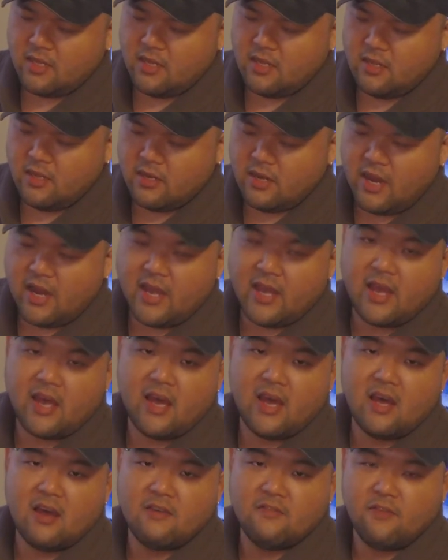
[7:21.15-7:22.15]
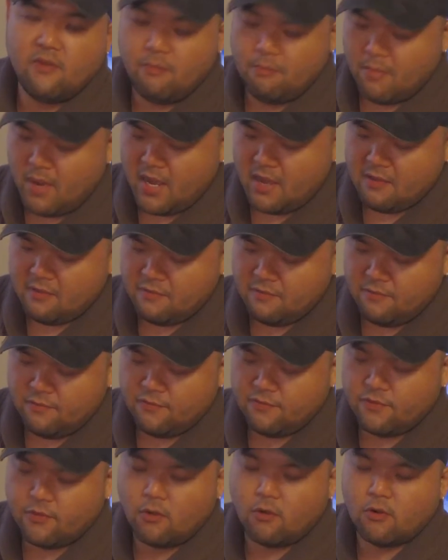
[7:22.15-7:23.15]
Here's a Jigging World tackle
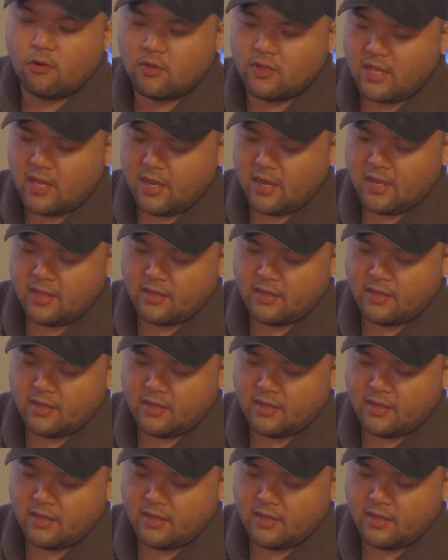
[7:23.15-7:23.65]
box.